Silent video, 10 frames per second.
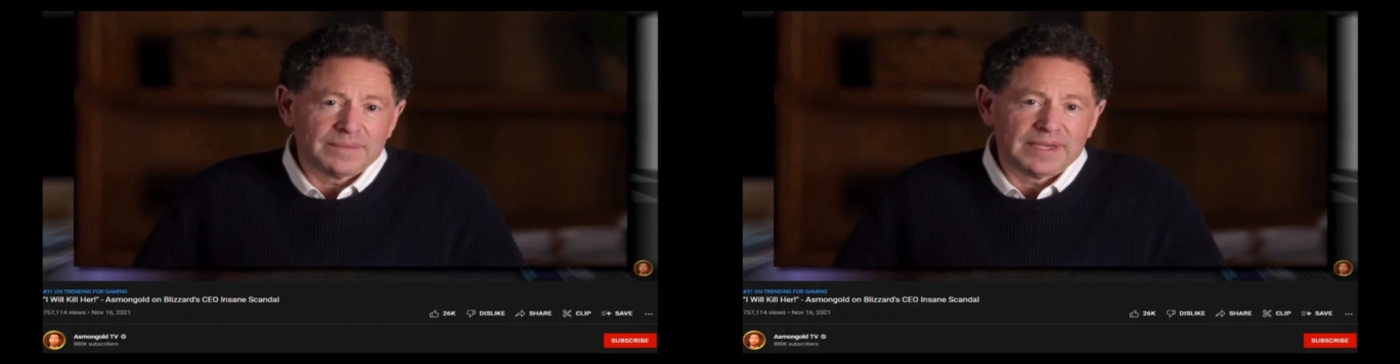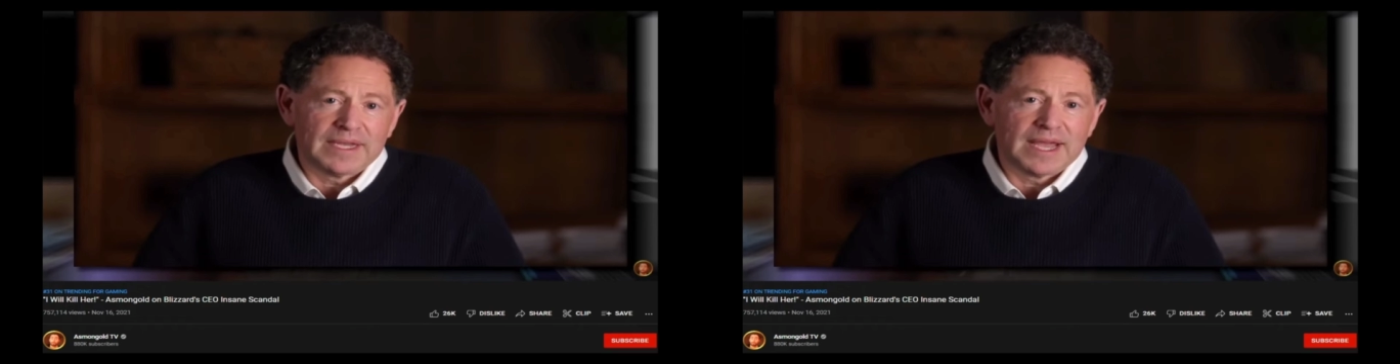
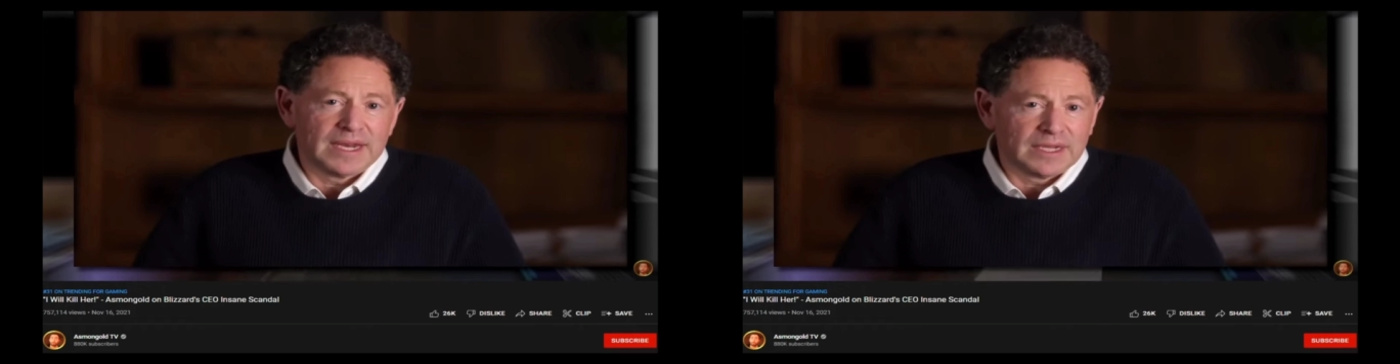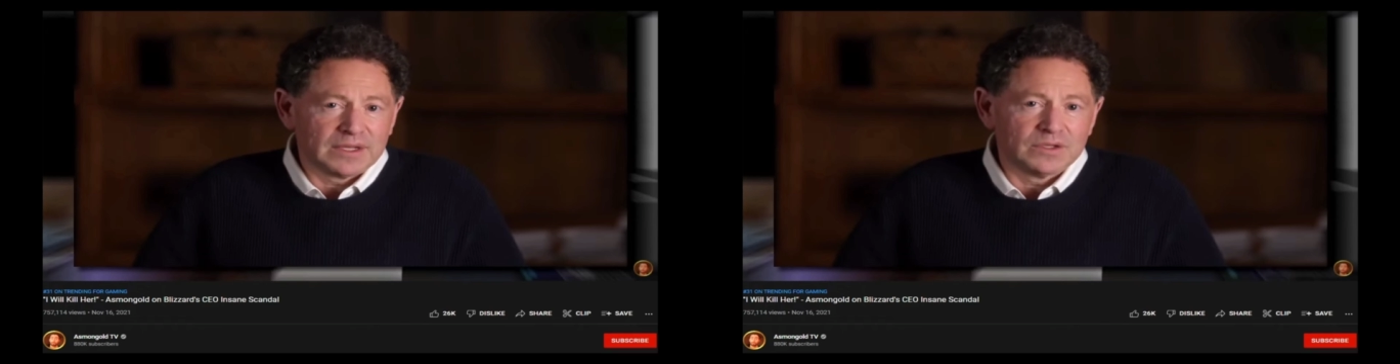And
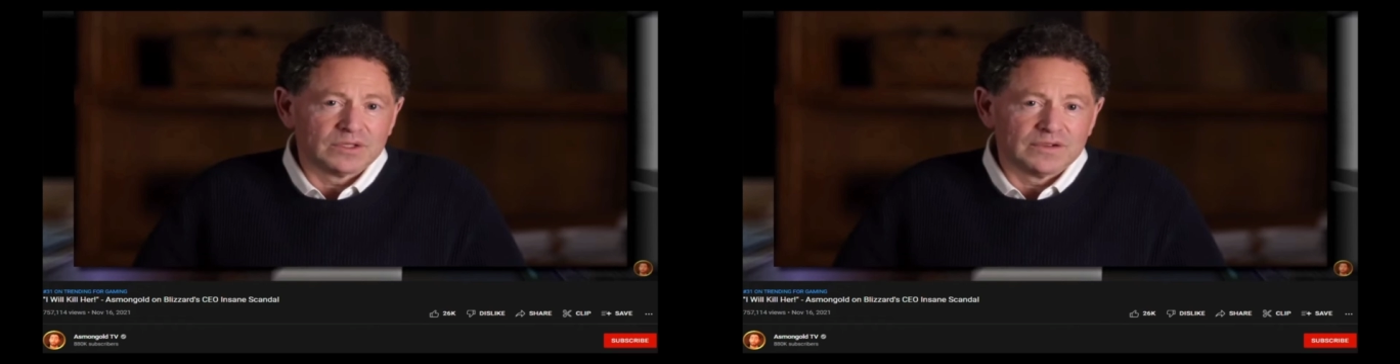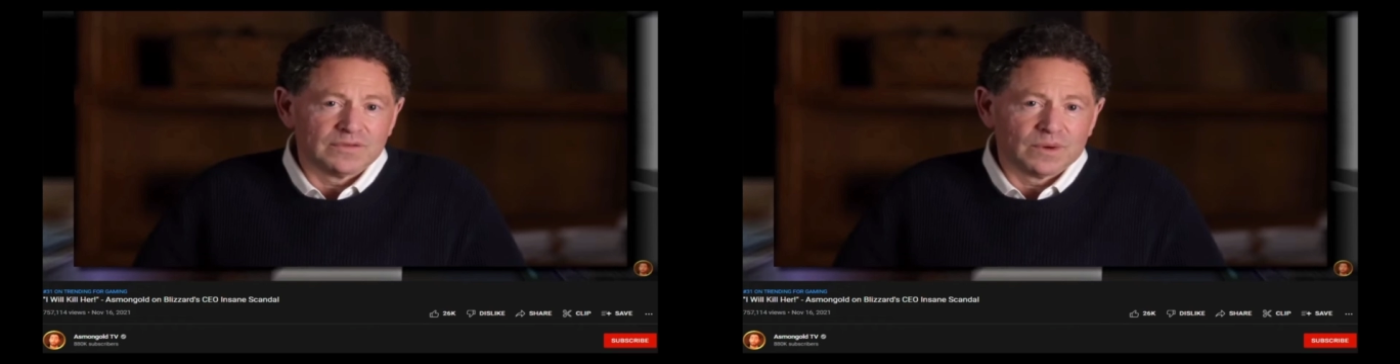these are
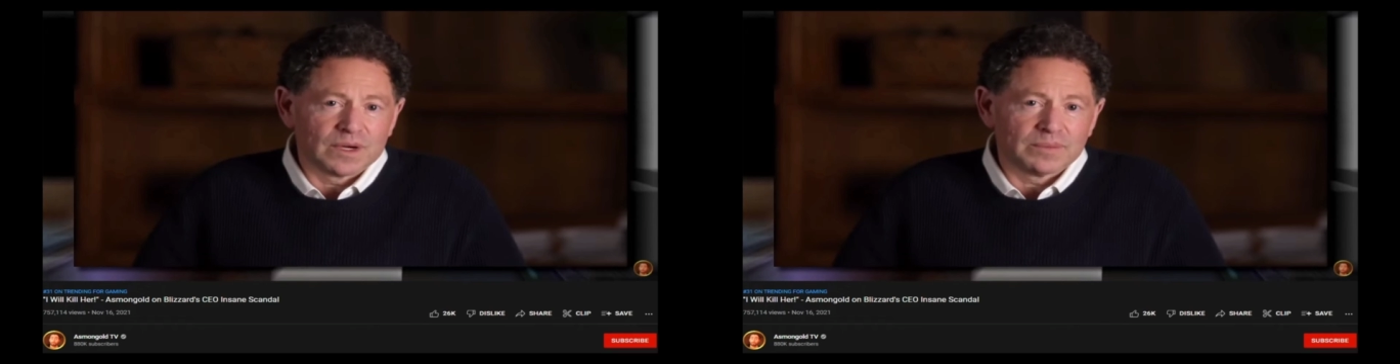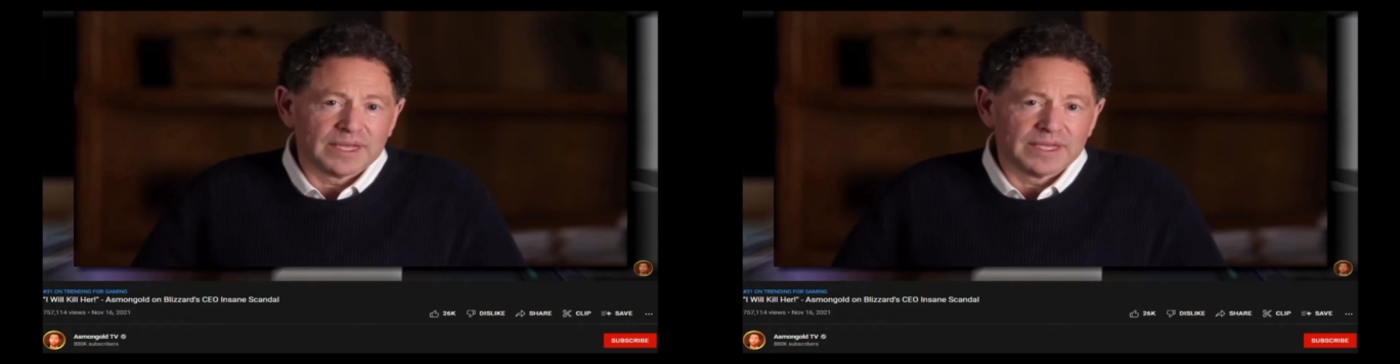going to be
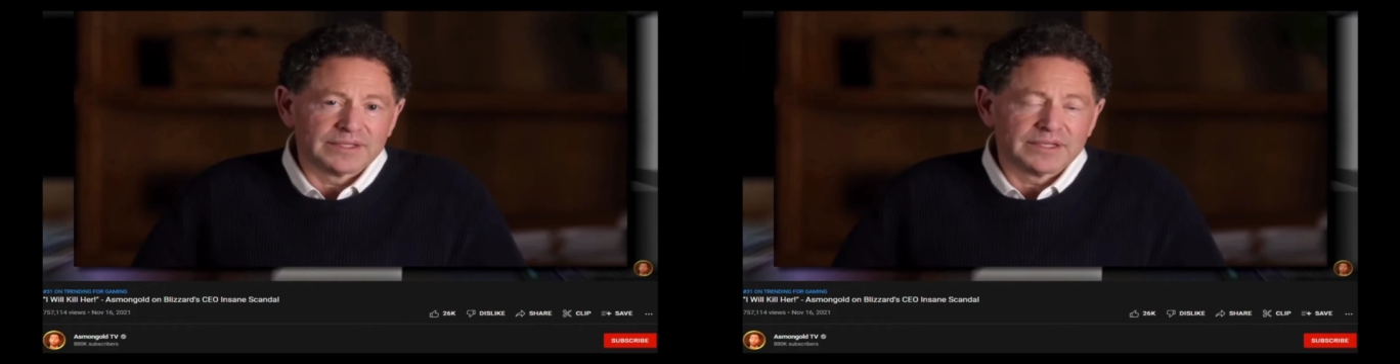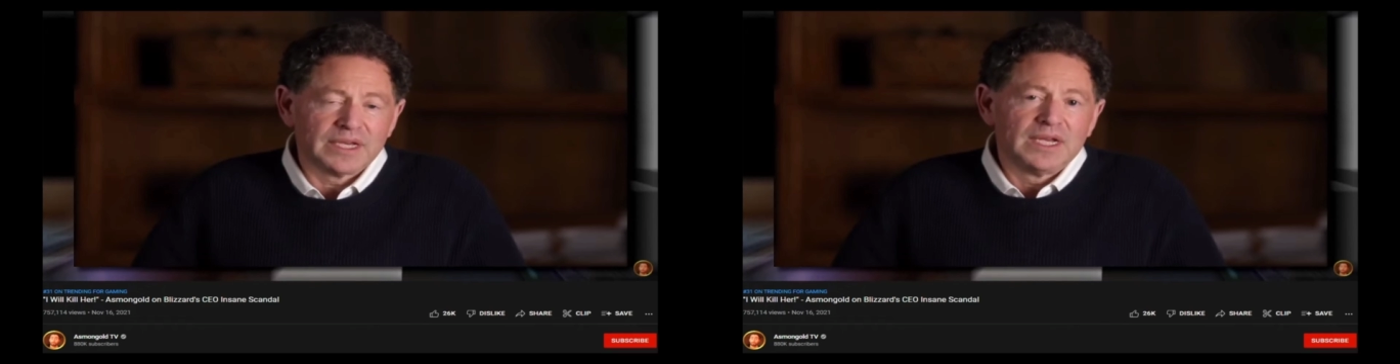
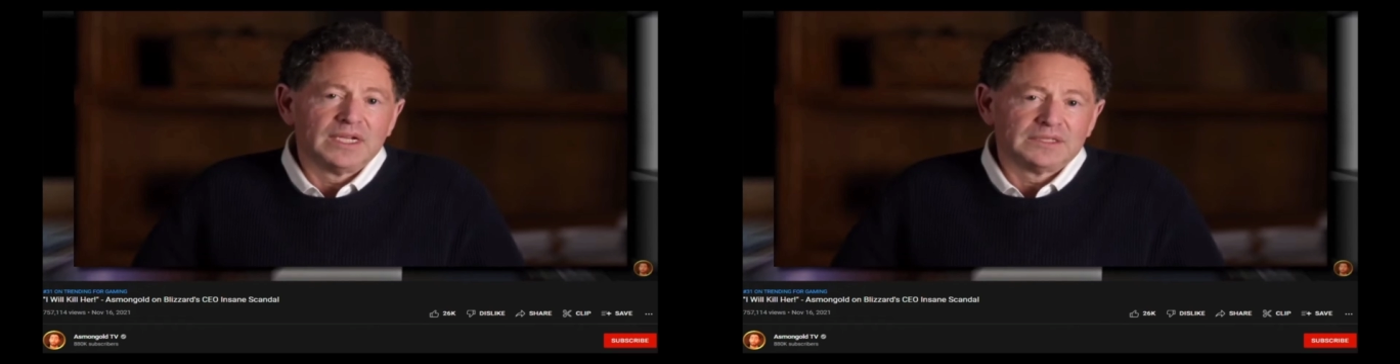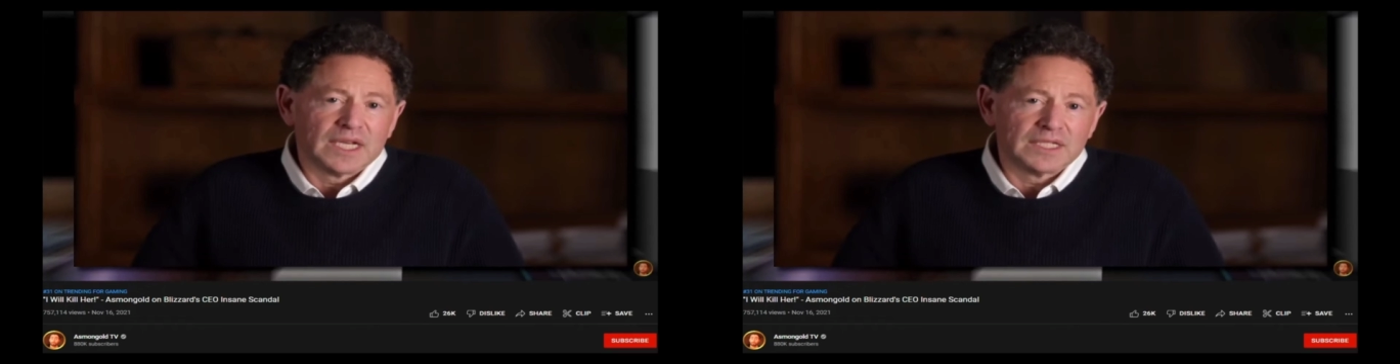changes
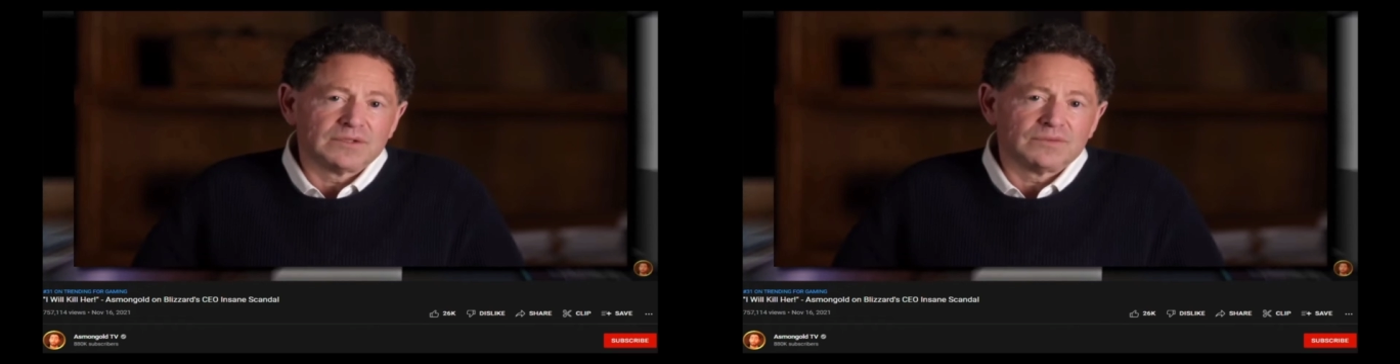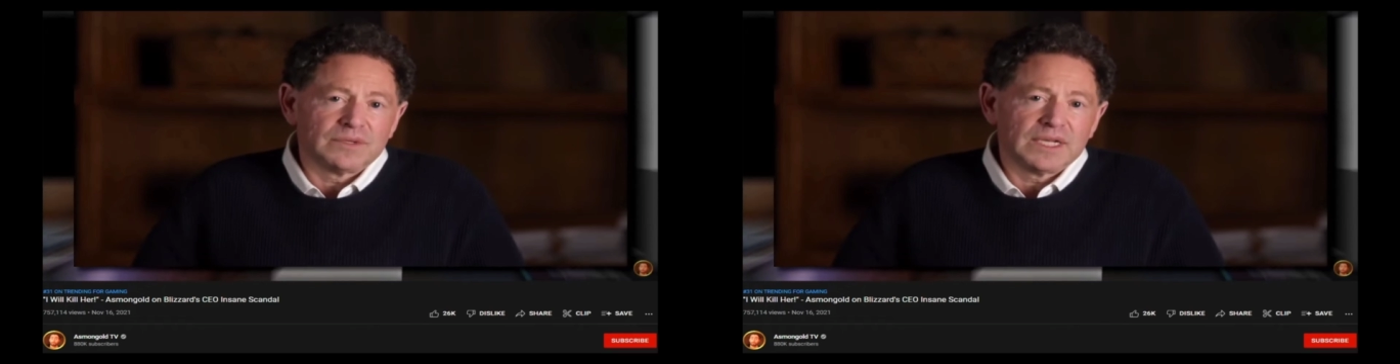to
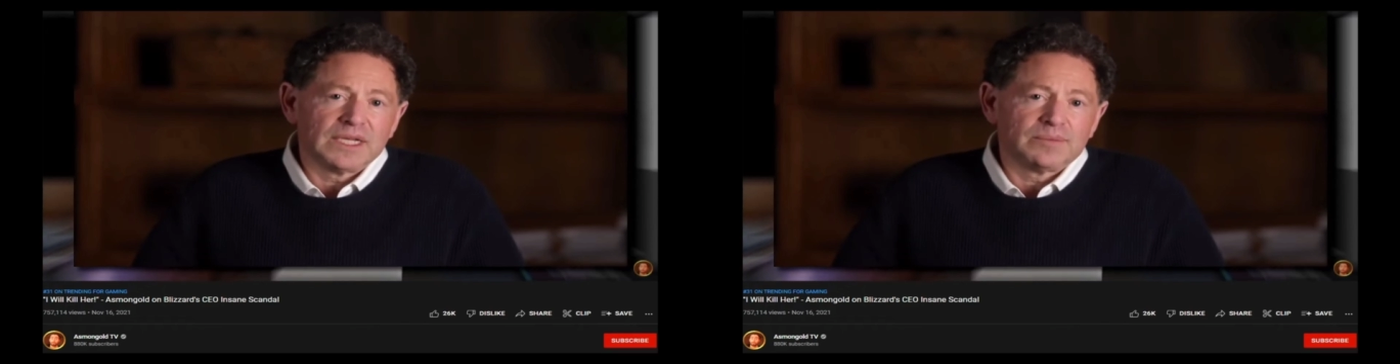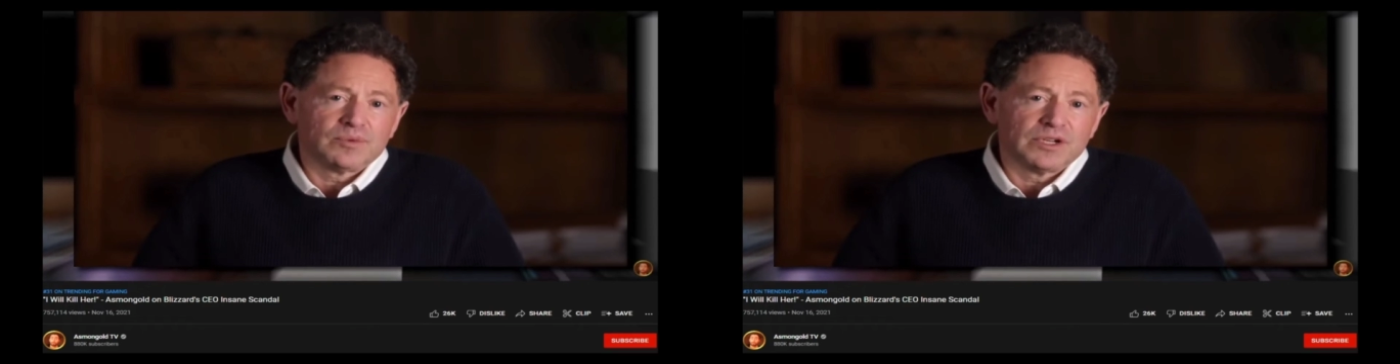our
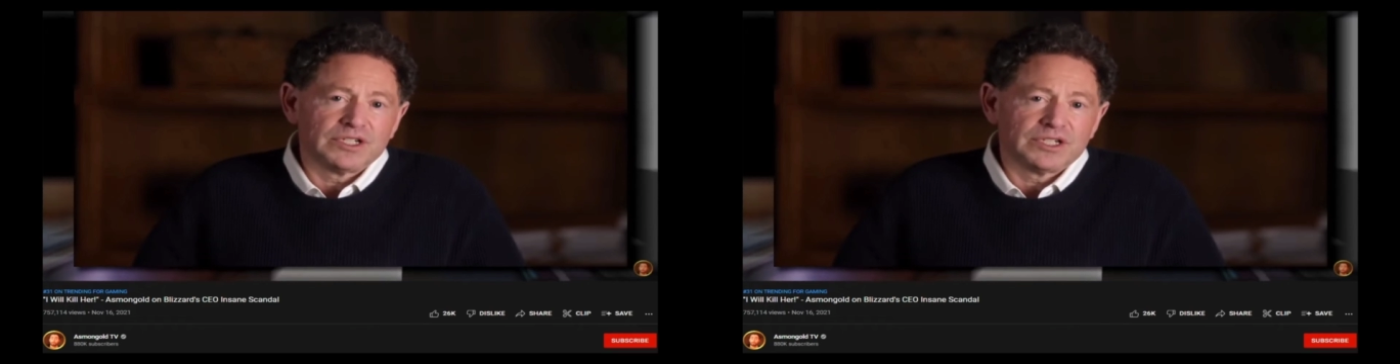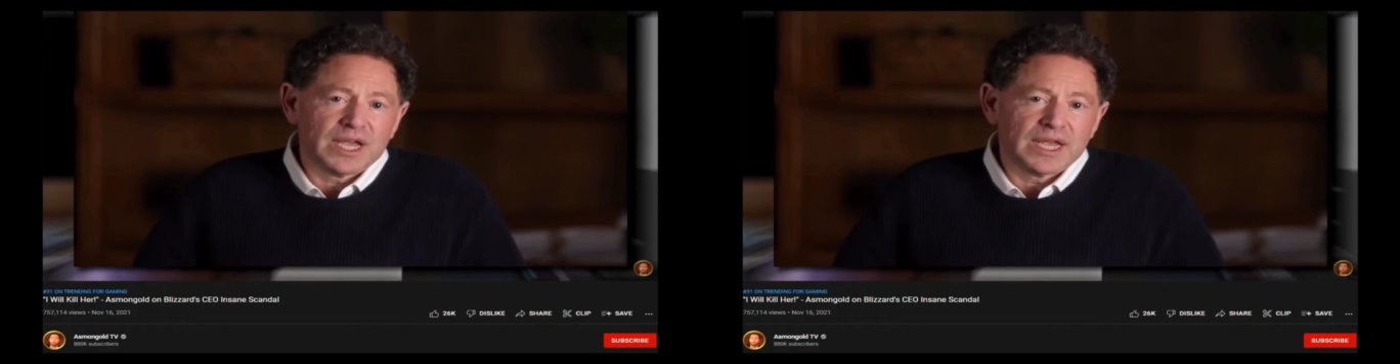
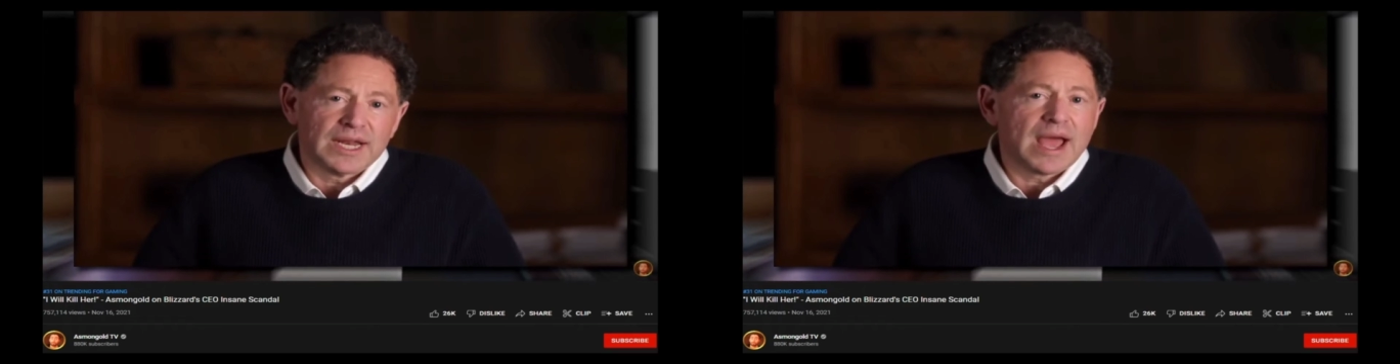policy